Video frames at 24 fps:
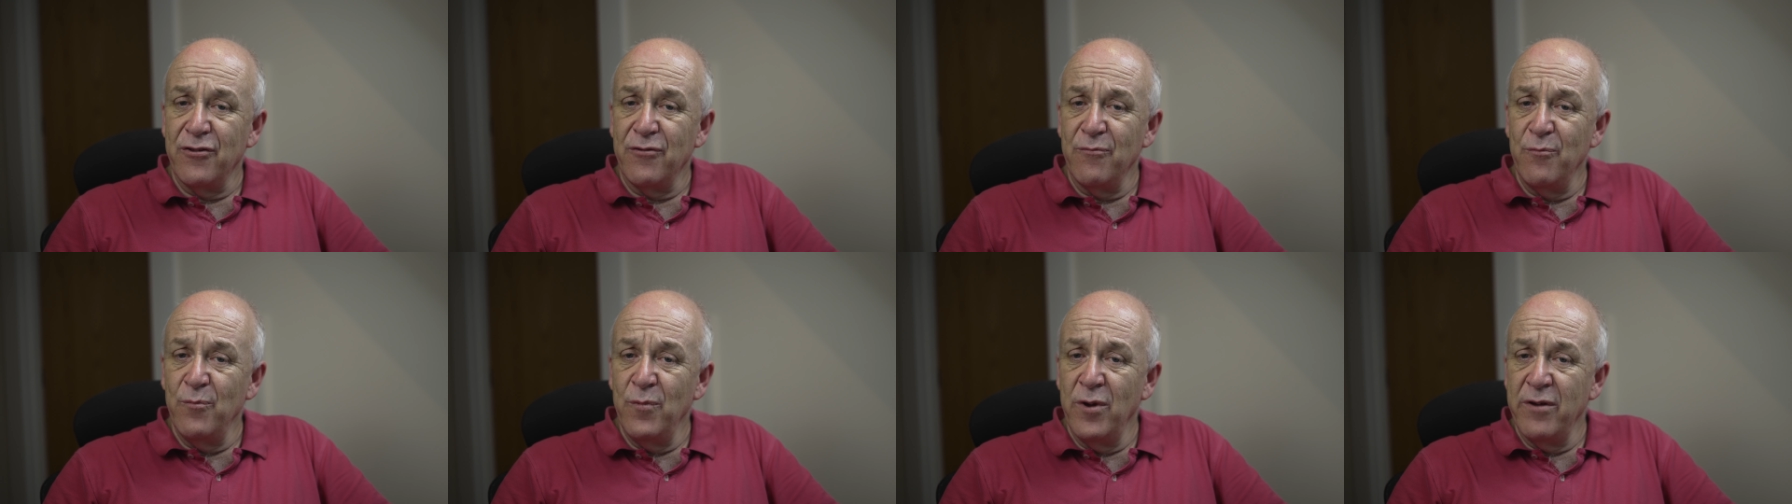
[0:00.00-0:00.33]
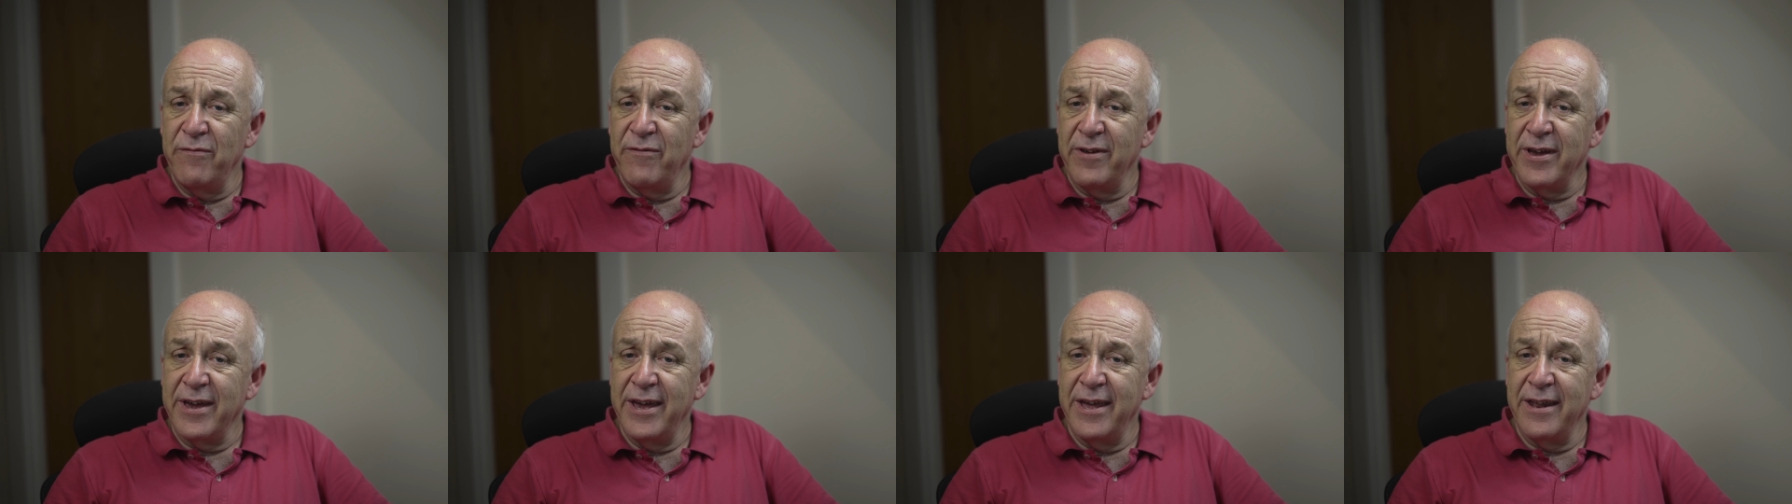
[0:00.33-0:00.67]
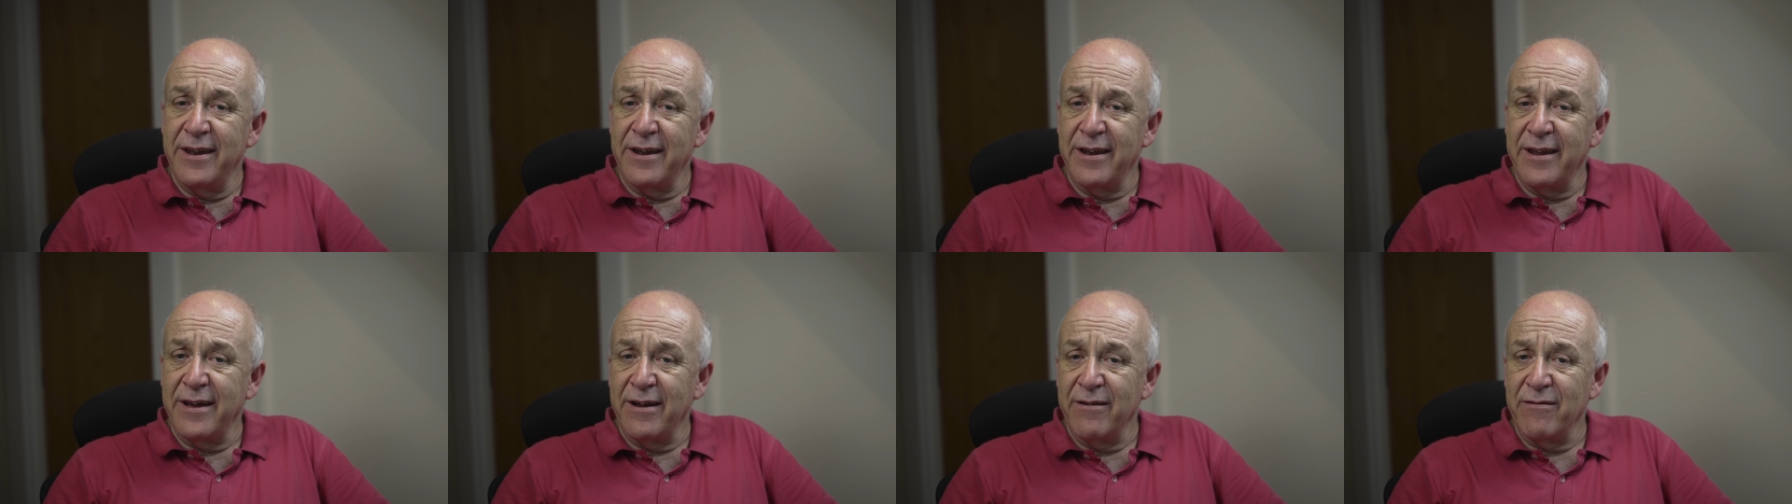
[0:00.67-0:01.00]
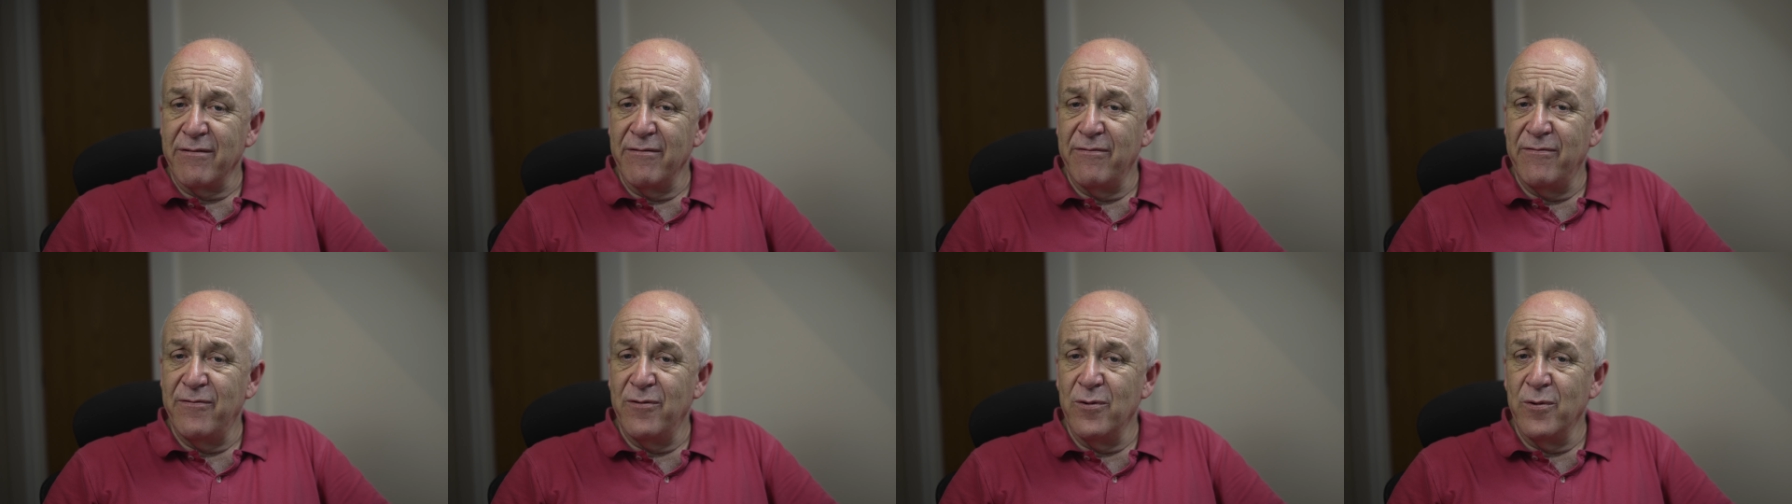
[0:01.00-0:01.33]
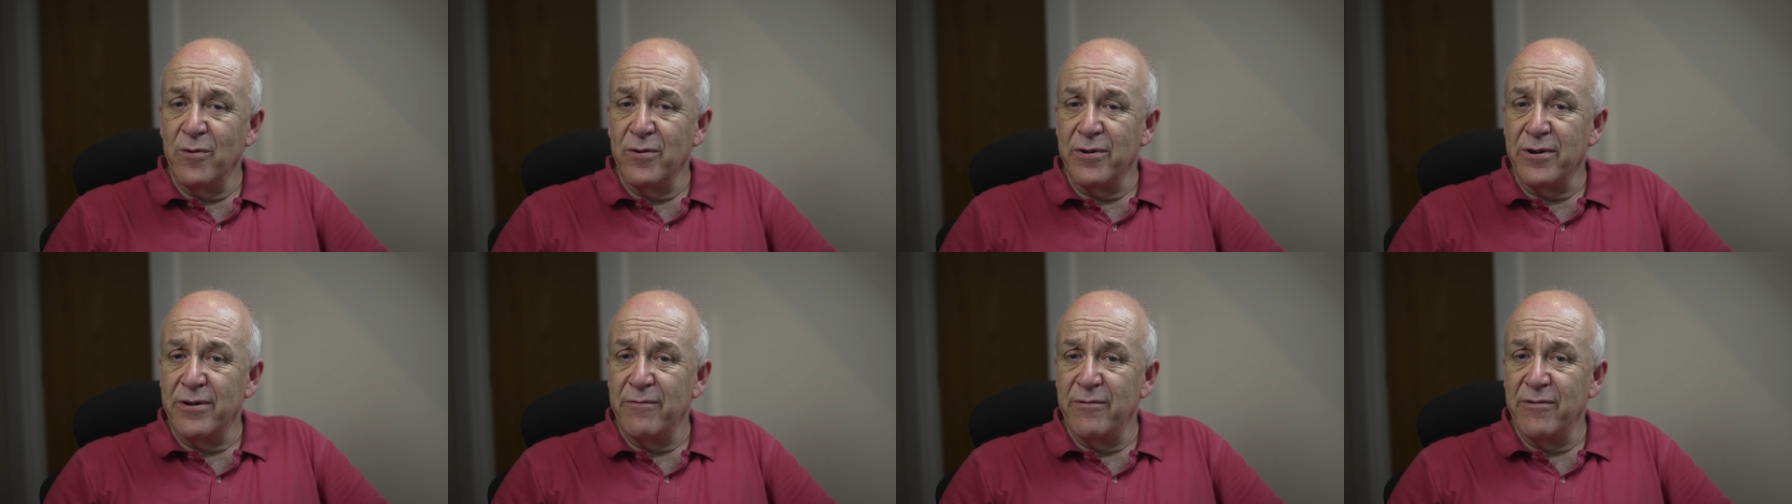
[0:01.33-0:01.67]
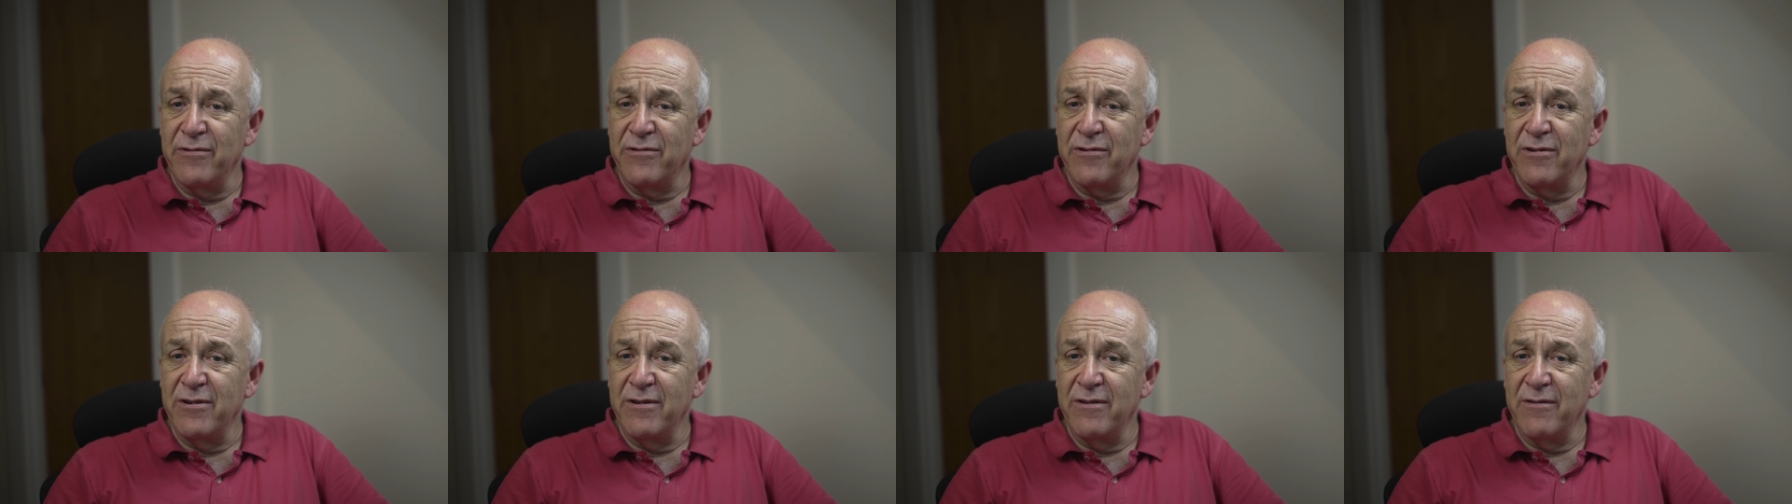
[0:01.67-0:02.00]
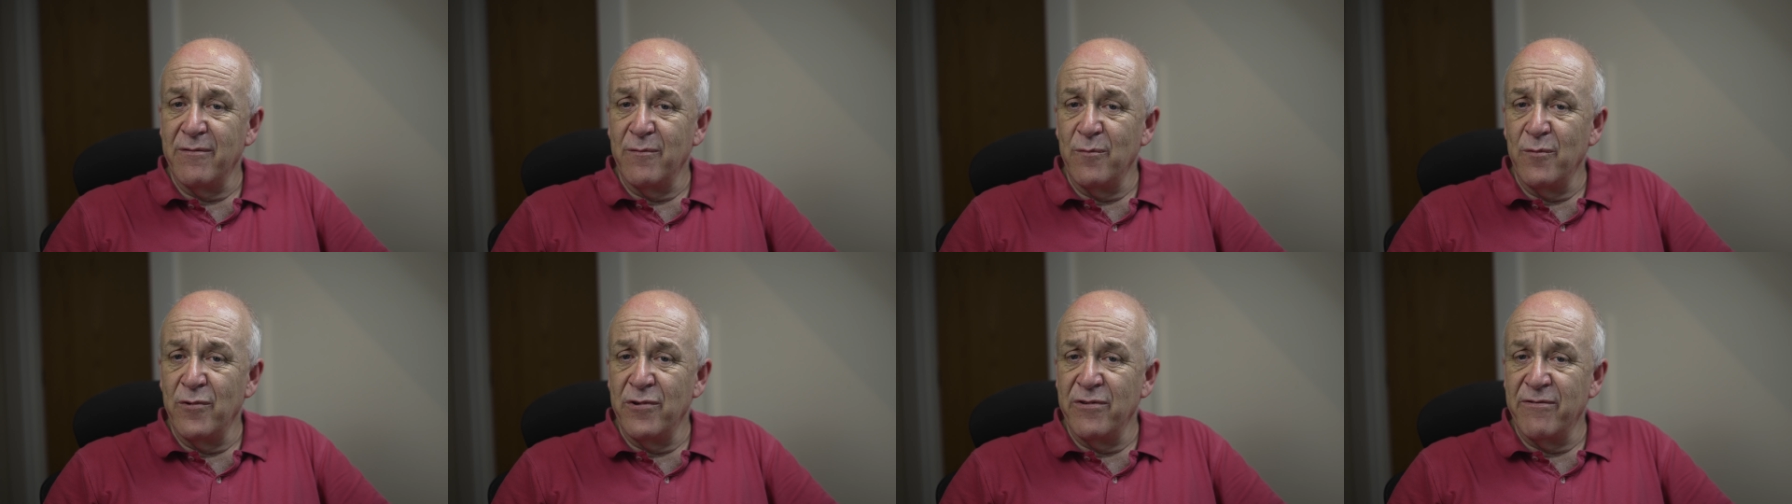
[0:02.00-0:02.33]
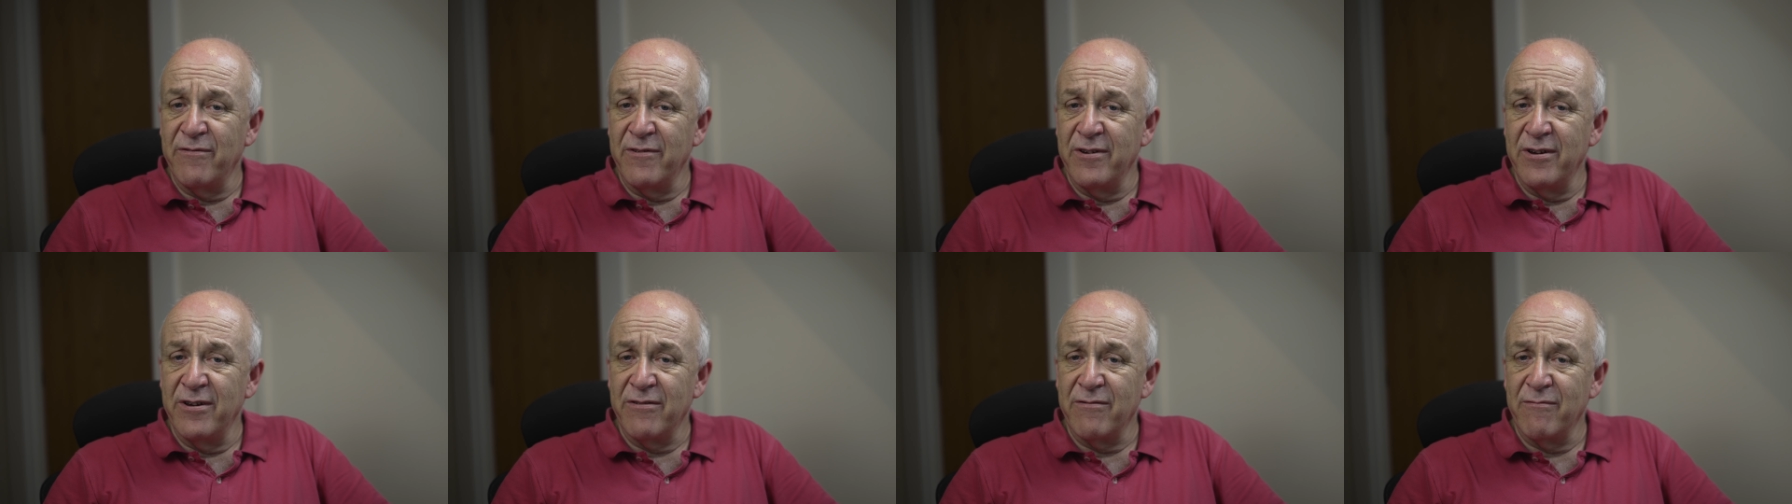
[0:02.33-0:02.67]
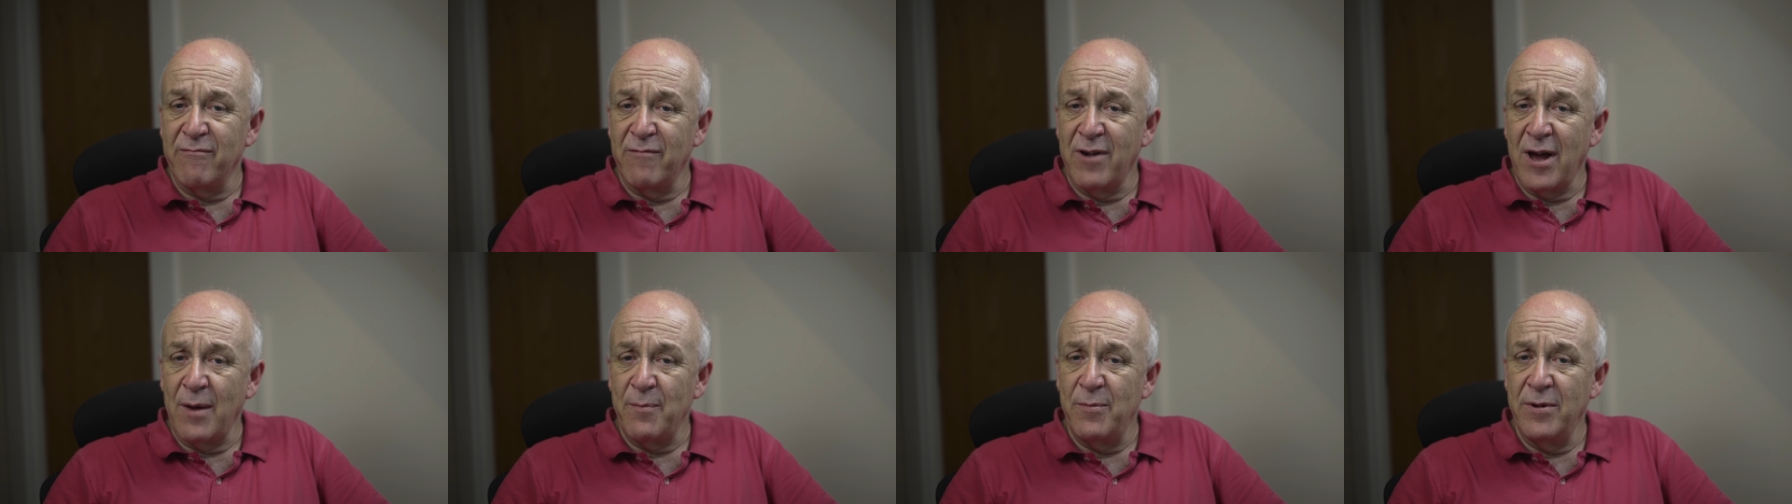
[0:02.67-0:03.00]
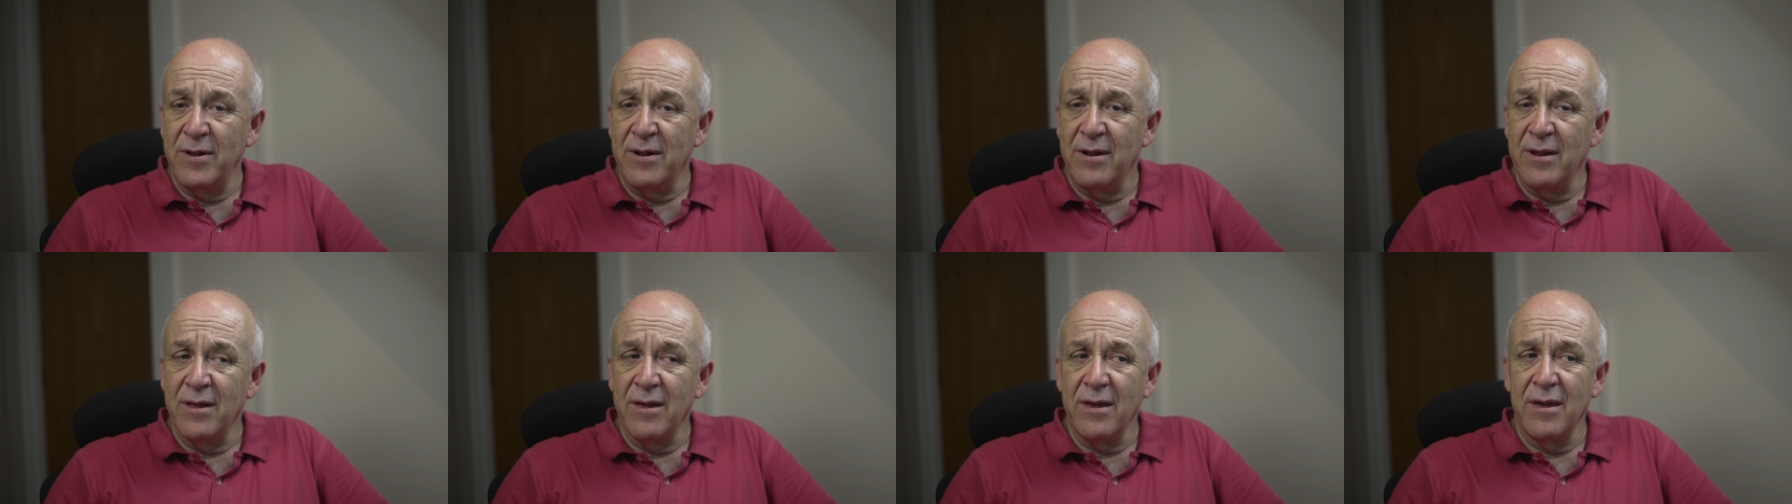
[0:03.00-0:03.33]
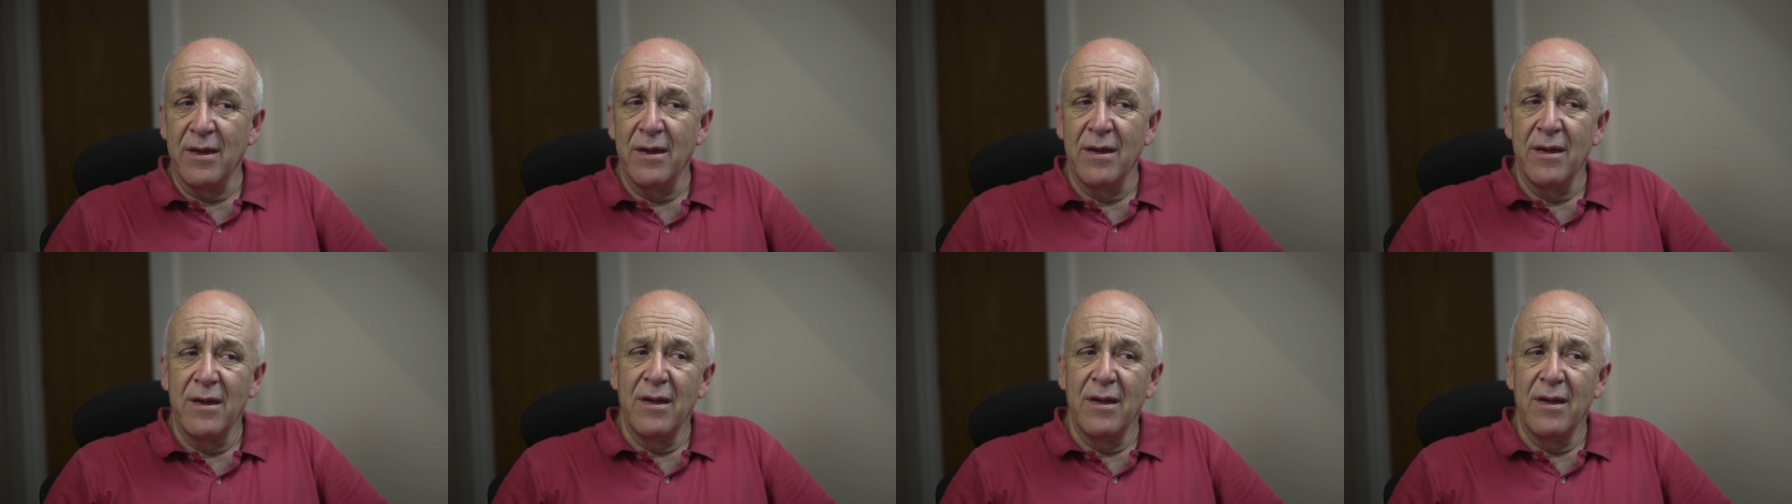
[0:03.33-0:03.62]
moving in and out of forward and reverse rapidly,